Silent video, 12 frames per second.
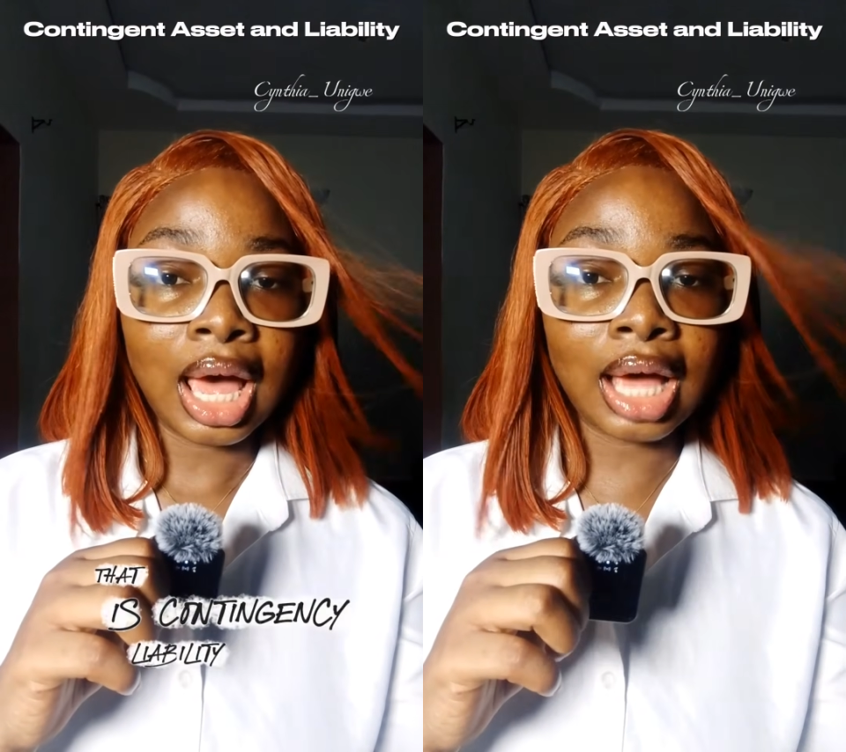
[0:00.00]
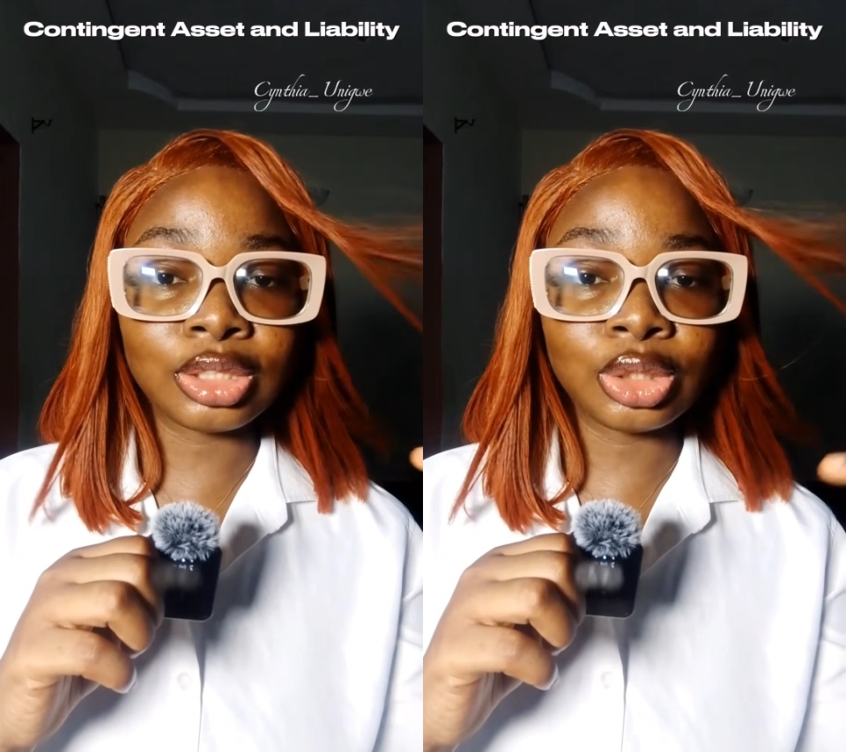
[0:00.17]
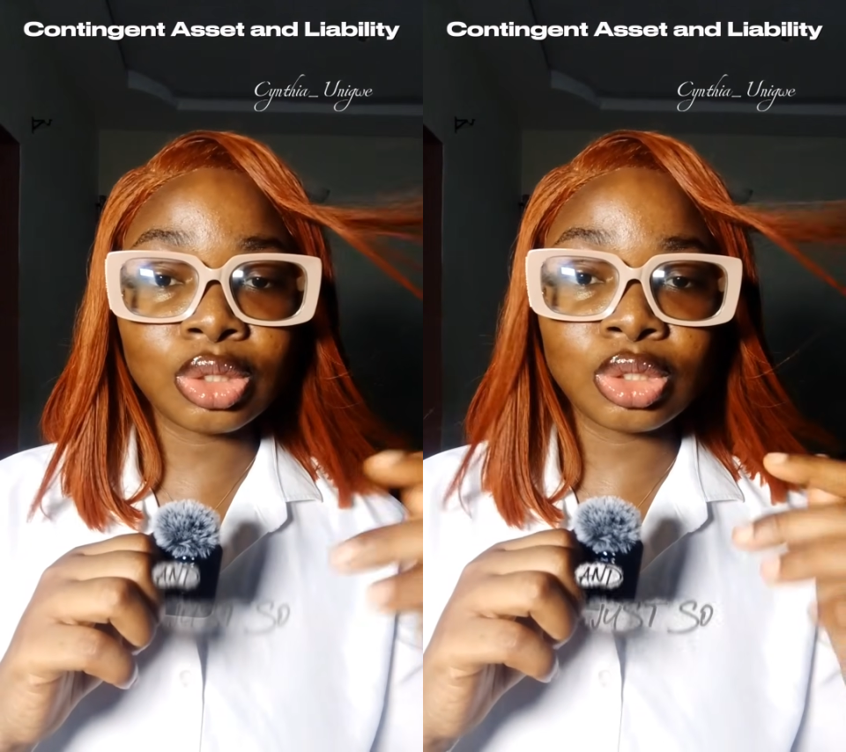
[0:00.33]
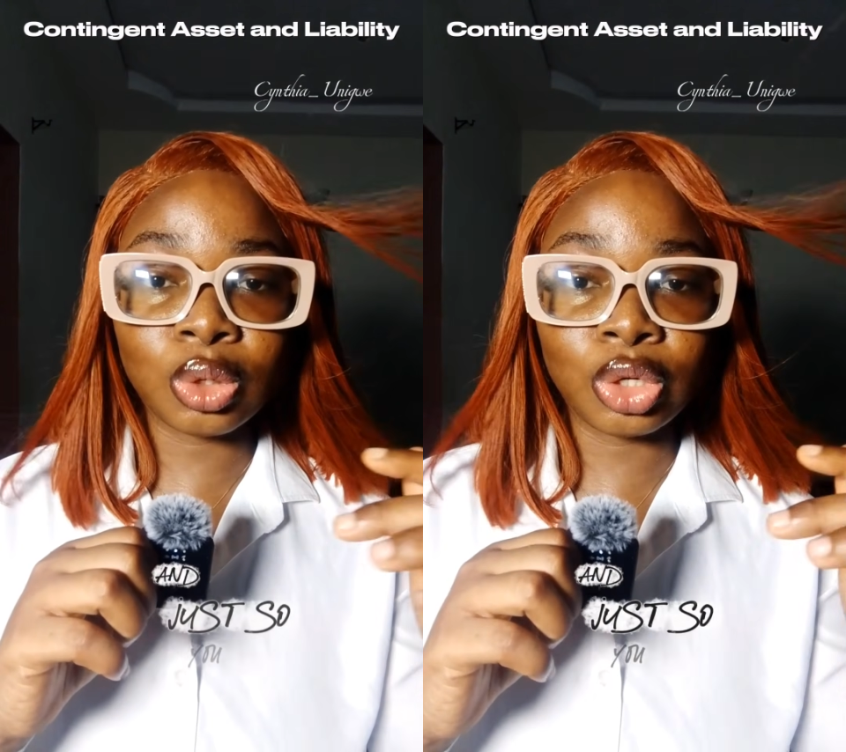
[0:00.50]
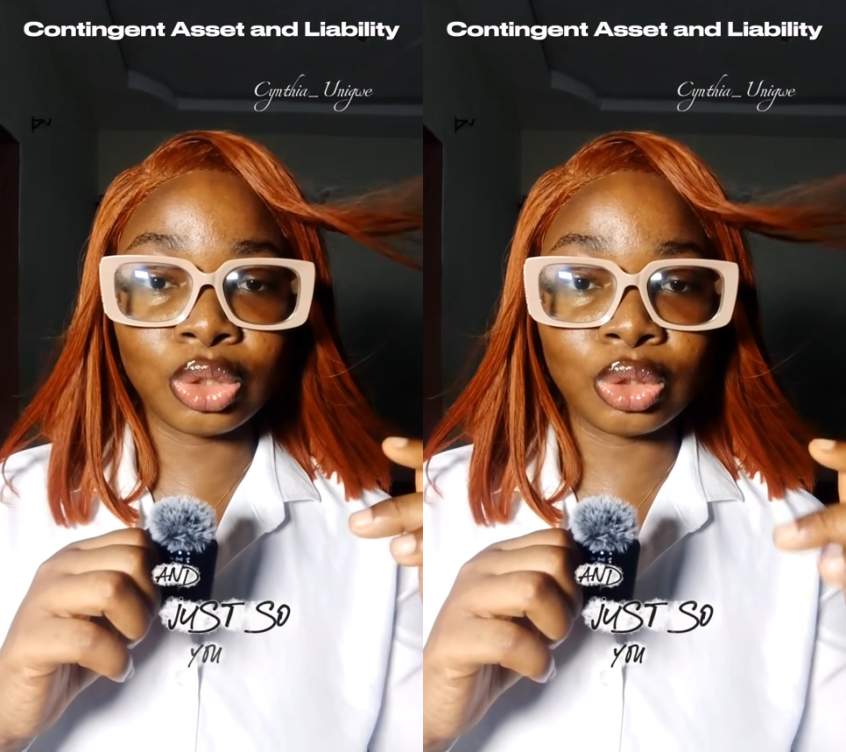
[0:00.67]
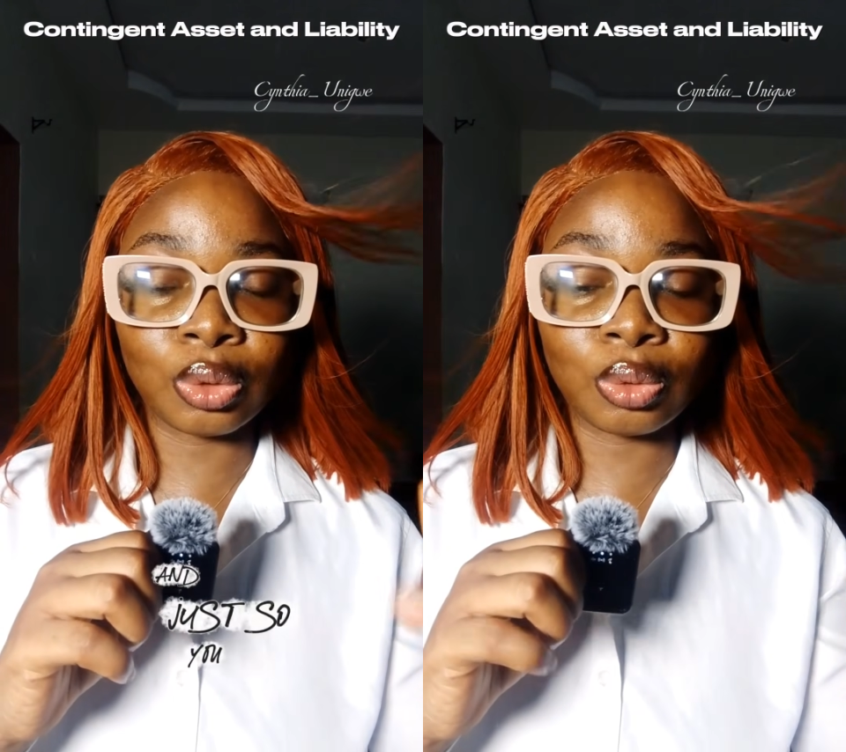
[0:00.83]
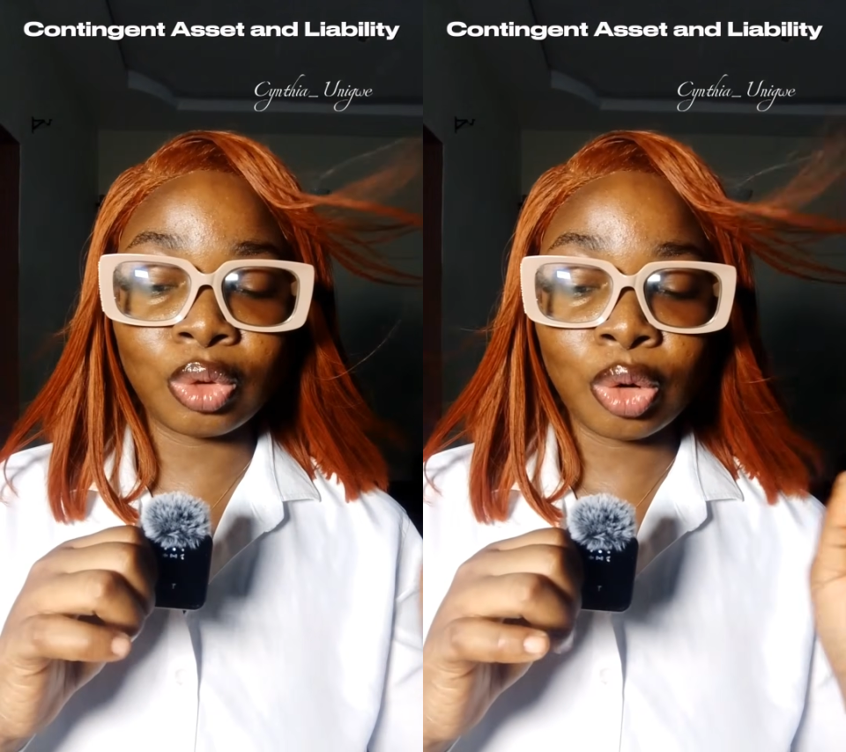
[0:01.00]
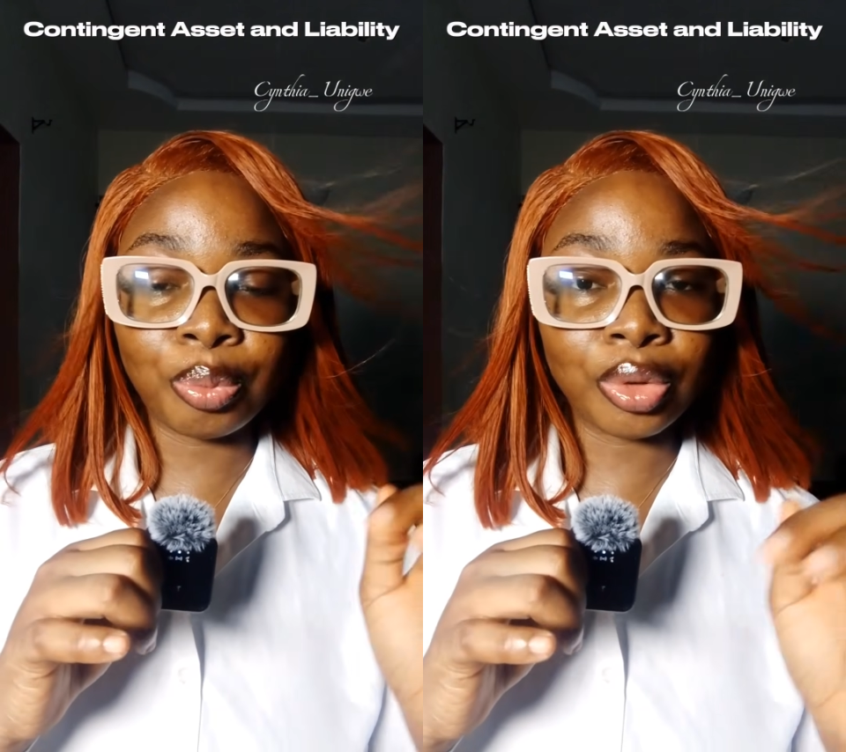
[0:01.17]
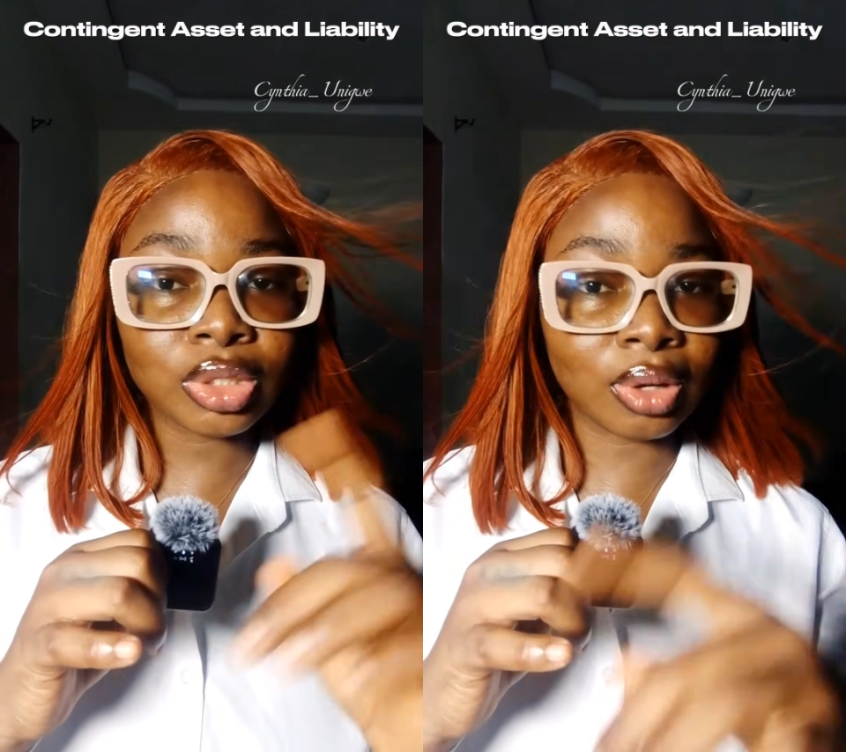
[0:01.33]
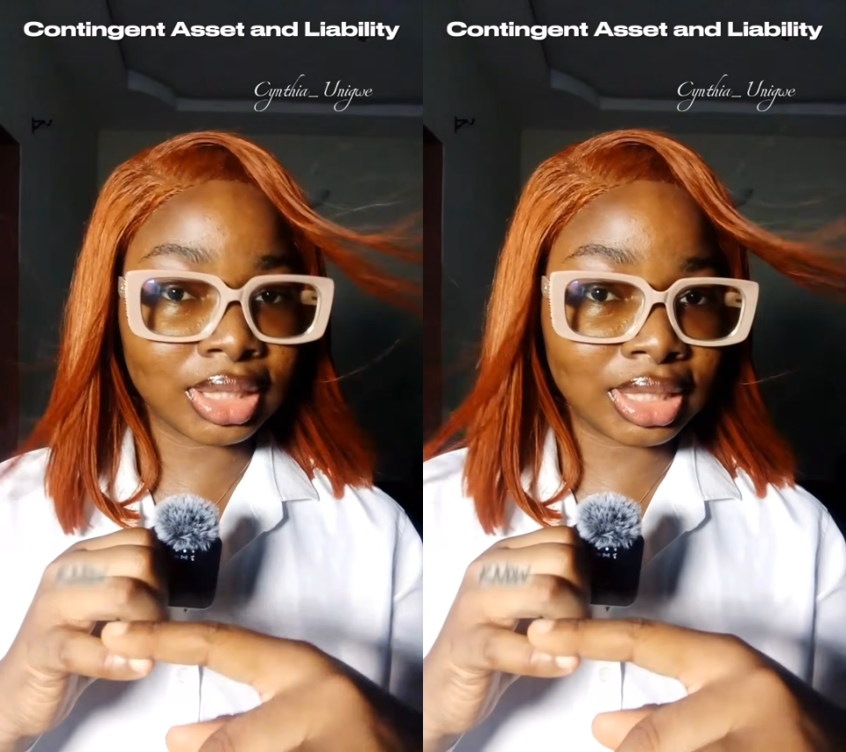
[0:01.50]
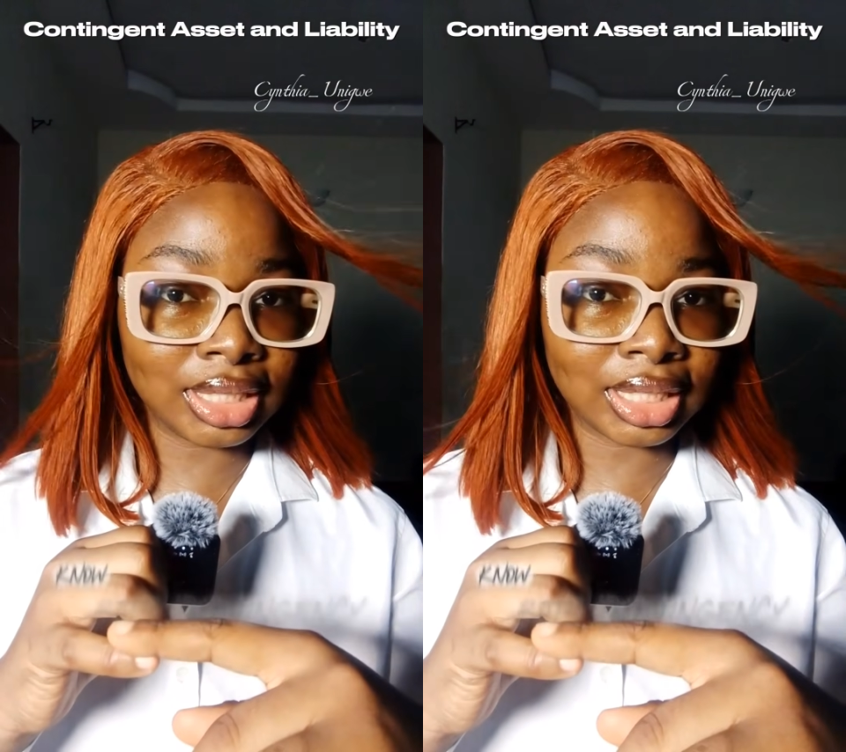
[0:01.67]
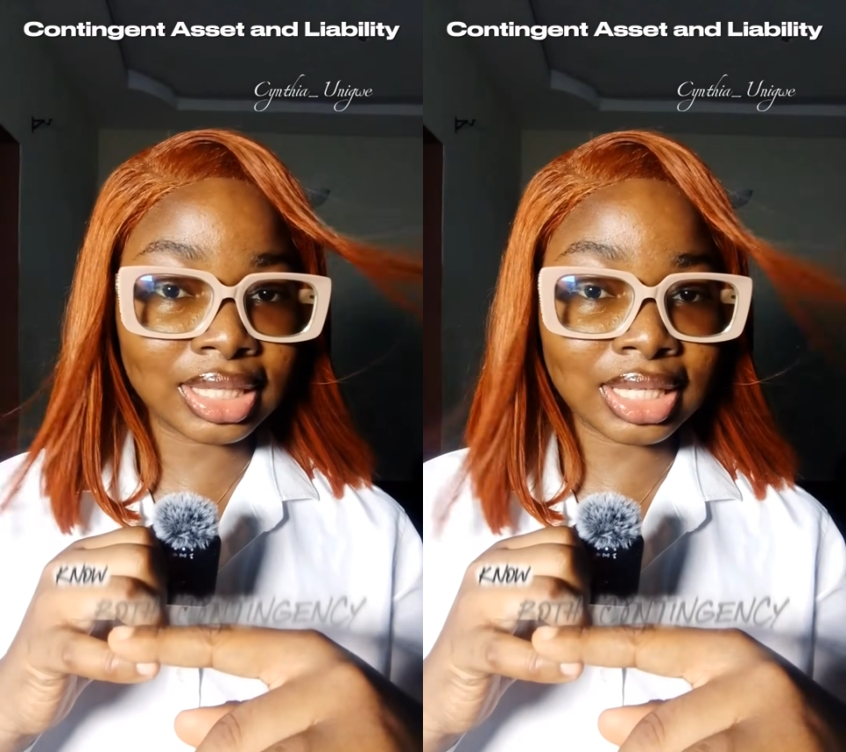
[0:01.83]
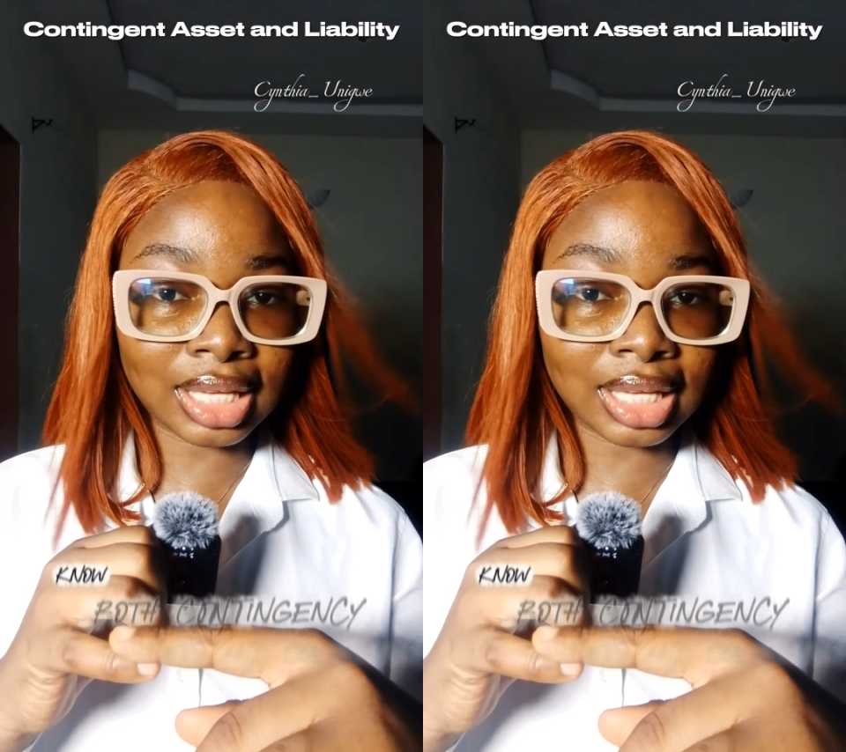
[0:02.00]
And just so you know, both contingent